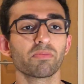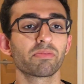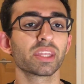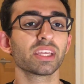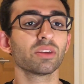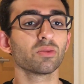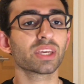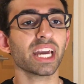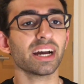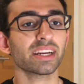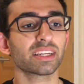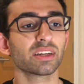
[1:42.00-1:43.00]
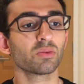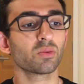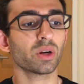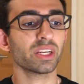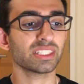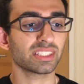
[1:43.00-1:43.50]
The UCAT.
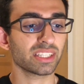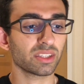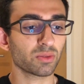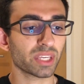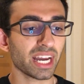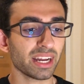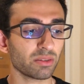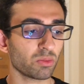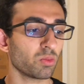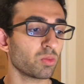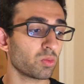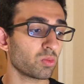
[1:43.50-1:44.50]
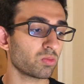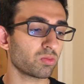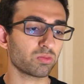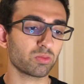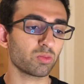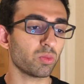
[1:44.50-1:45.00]
What is the UCAT?
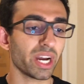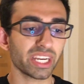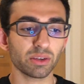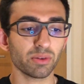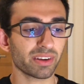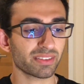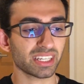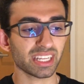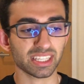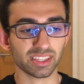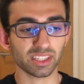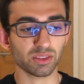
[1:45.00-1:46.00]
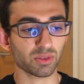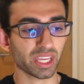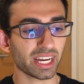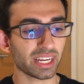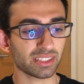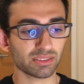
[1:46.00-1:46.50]
Why do you have to take the
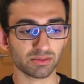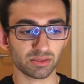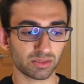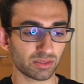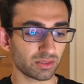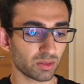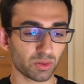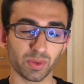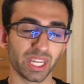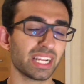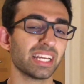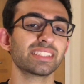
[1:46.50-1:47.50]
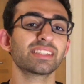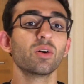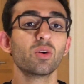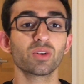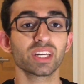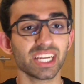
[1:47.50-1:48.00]
UCAT? Wait, let's
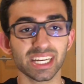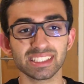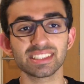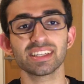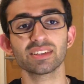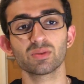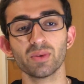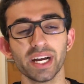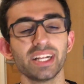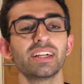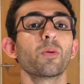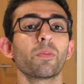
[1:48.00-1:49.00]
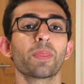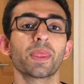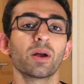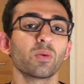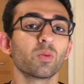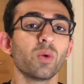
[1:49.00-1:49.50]
organize this well.
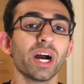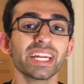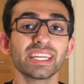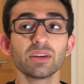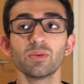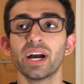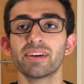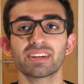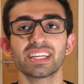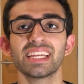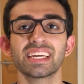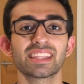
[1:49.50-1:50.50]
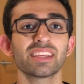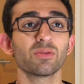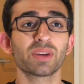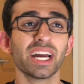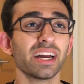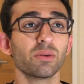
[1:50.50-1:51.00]
Why do you have to take the
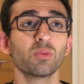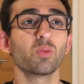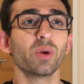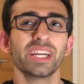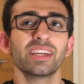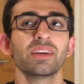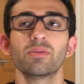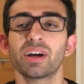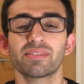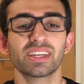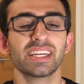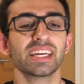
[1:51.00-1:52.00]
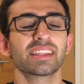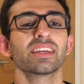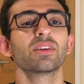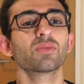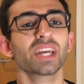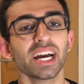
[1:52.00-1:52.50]
UCAT and when do you have to take the
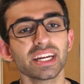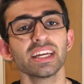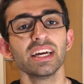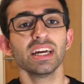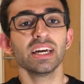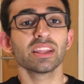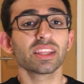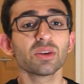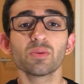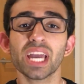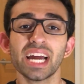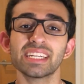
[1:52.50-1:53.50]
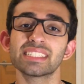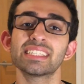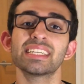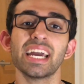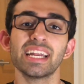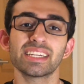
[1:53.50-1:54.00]
UCAT? The UCAT is
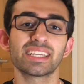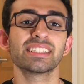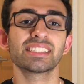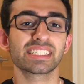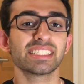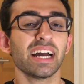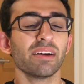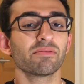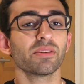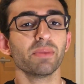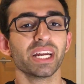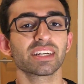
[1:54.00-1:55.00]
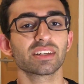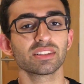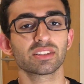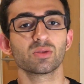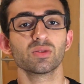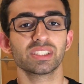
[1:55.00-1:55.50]
an entrance exam for medical
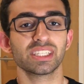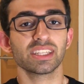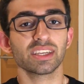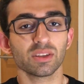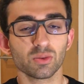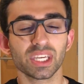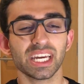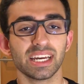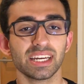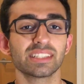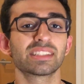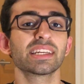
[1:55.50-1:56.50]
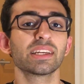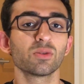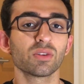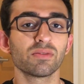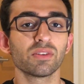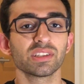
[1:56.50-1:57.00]
schools in the UK. It's the
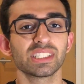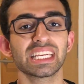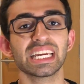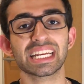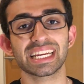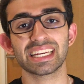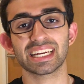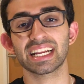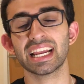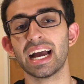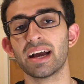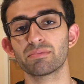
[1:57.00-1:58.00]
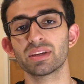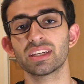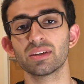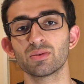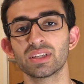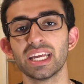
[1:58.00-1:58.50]
University Clinical
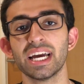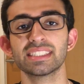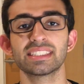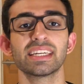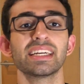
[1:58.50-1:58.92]
Aptitude Test.